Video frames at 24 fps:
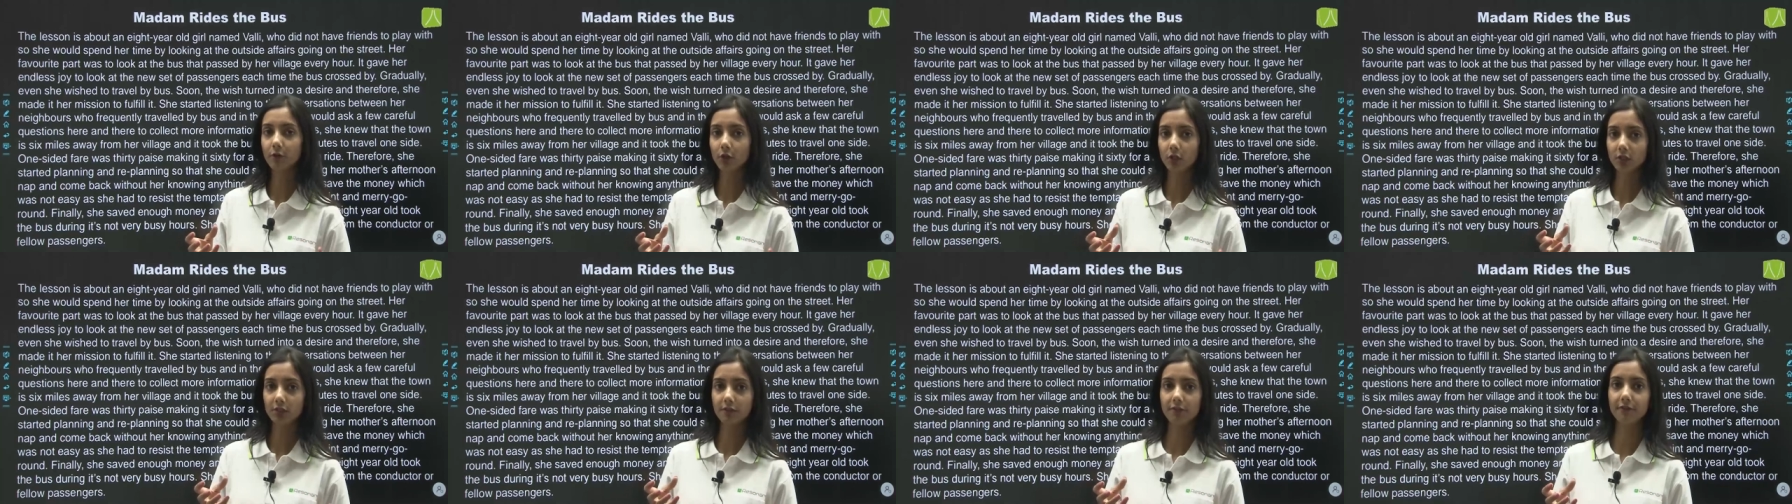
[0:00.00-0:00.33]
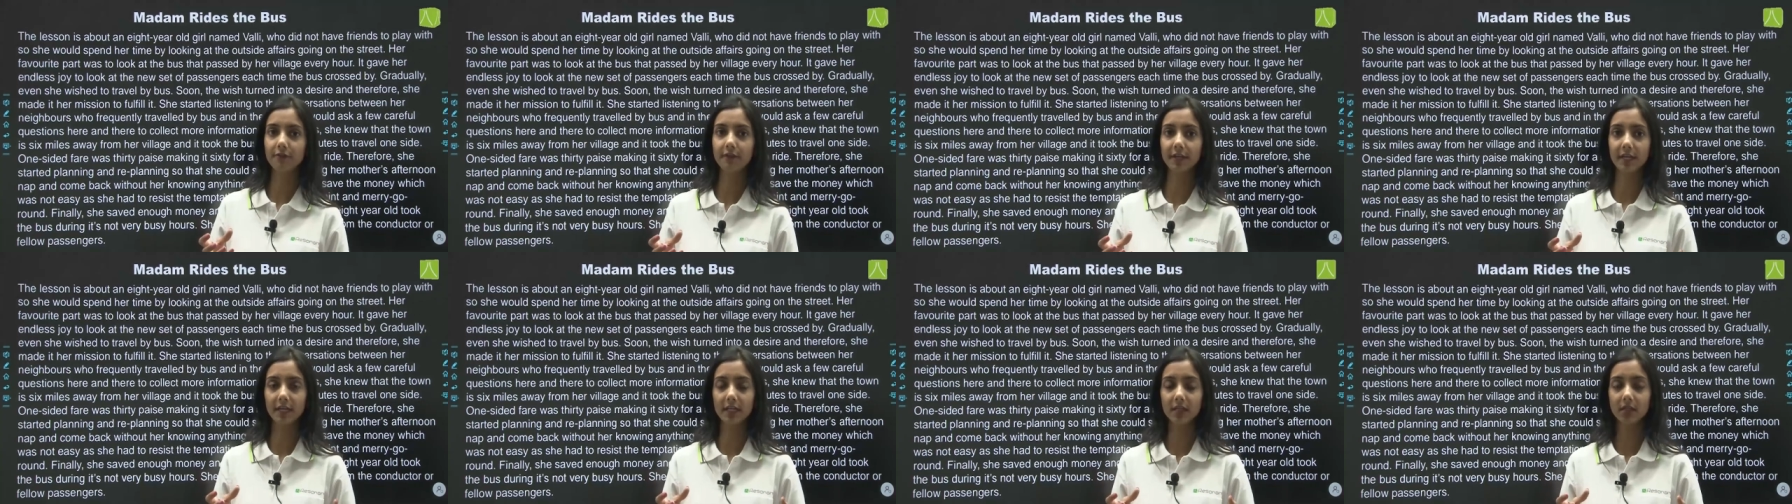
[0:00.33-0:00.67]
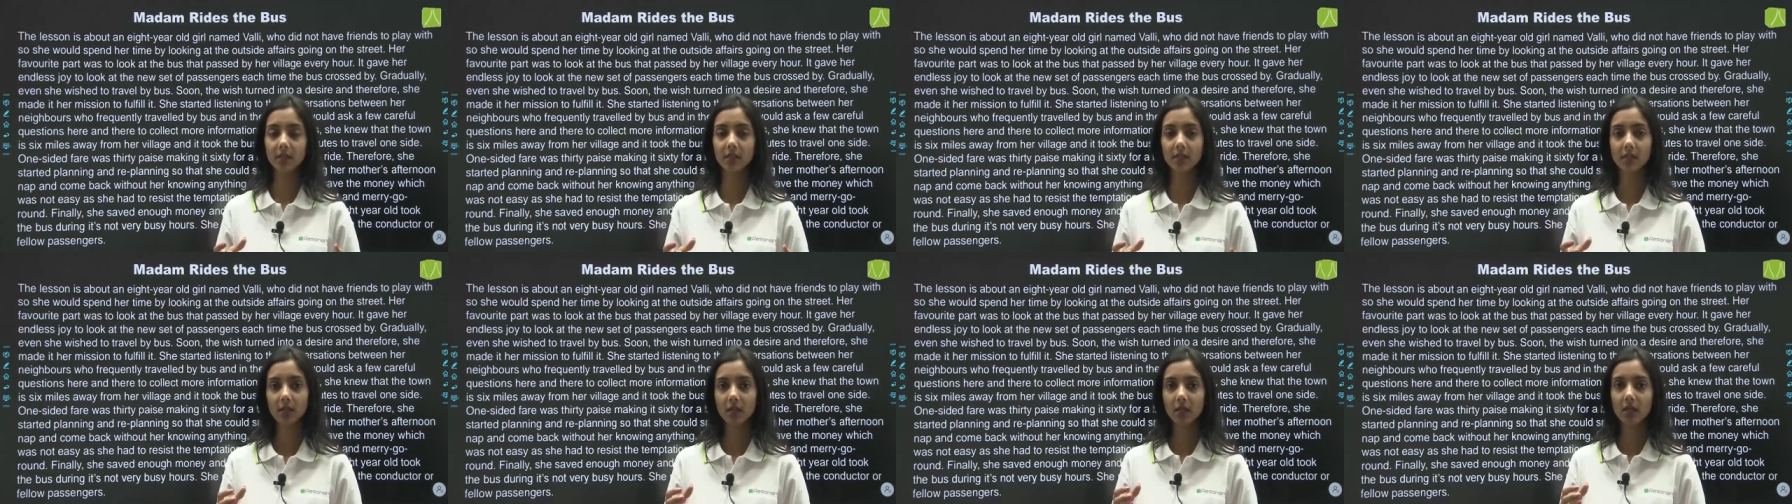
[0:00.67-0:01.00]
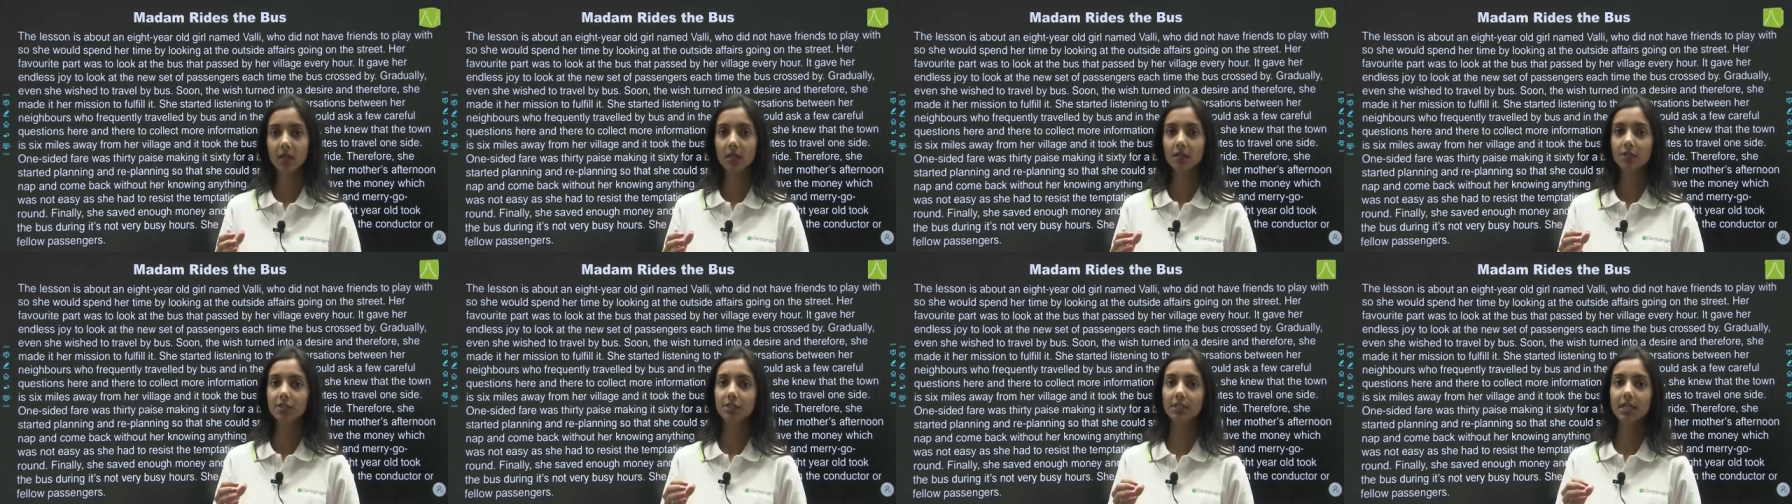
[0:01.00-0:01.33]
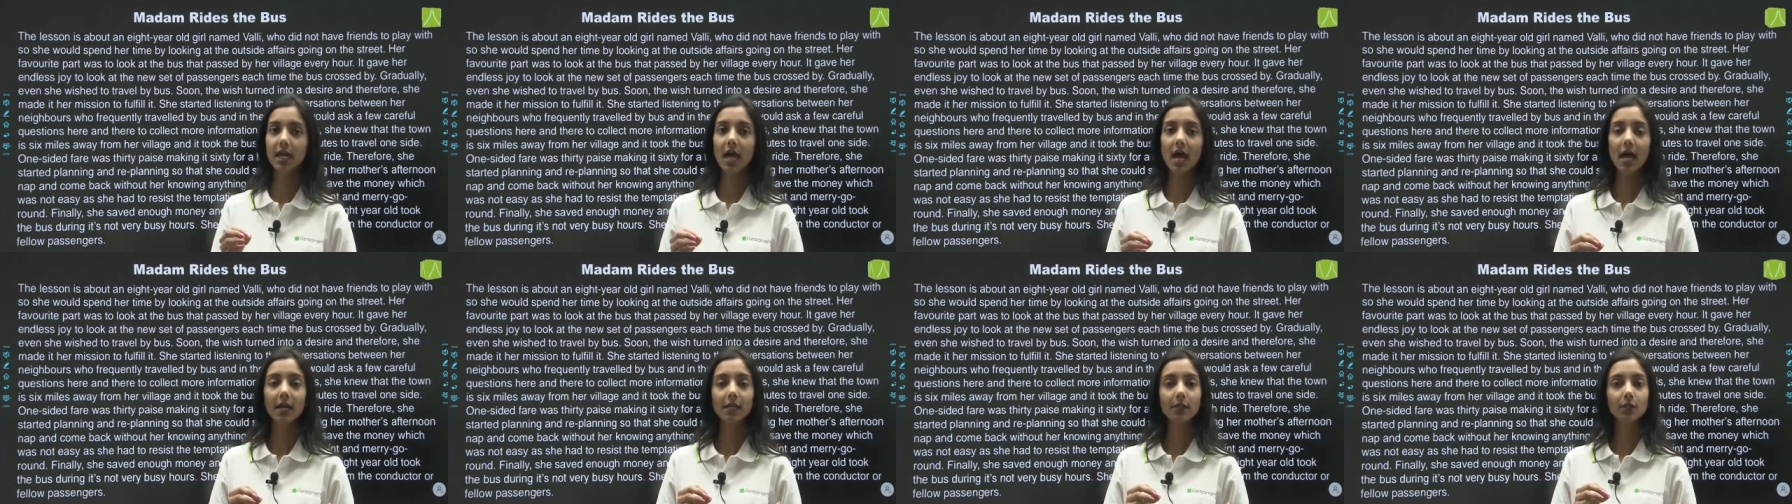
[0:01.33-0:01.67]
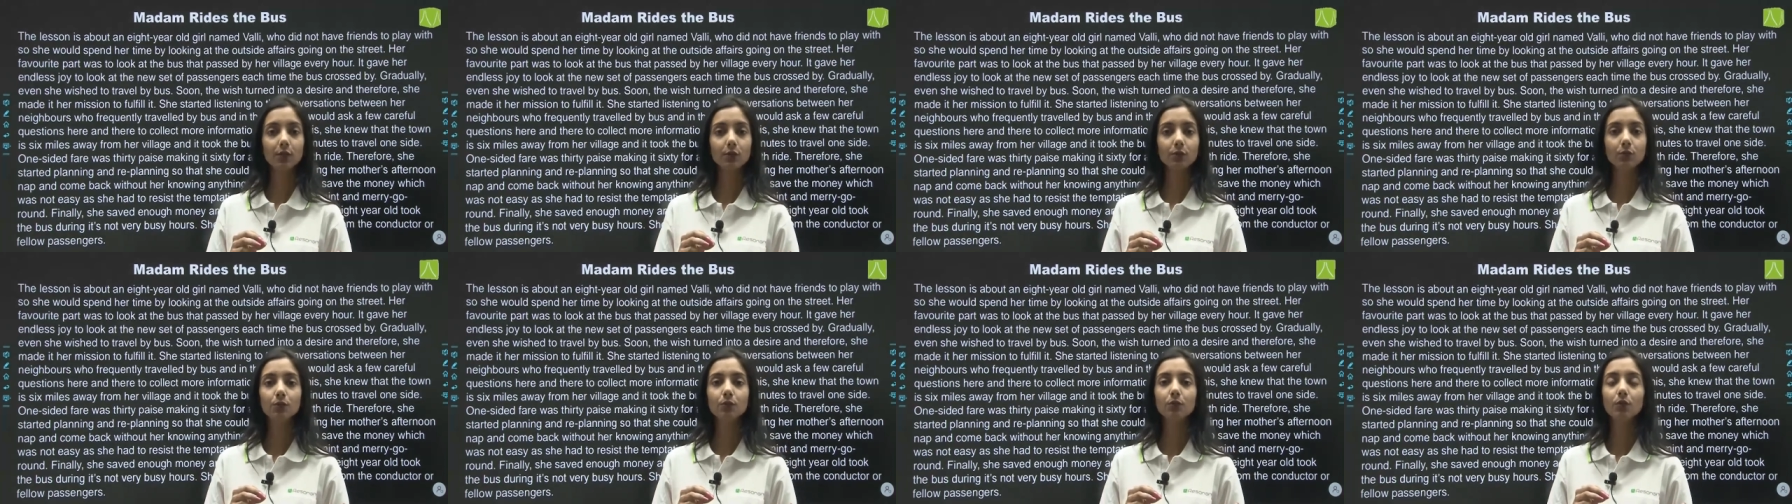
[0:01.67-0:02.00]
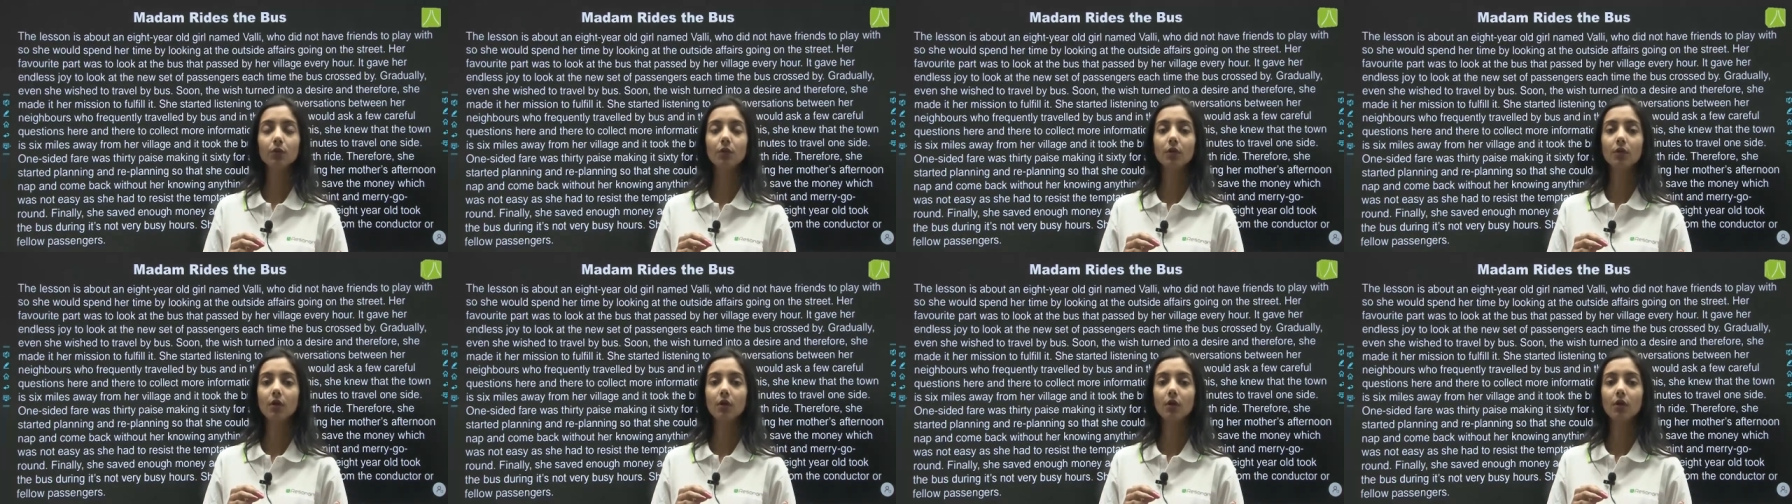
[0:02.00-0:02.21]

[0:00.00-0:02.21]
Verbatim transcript: for the fair, she had to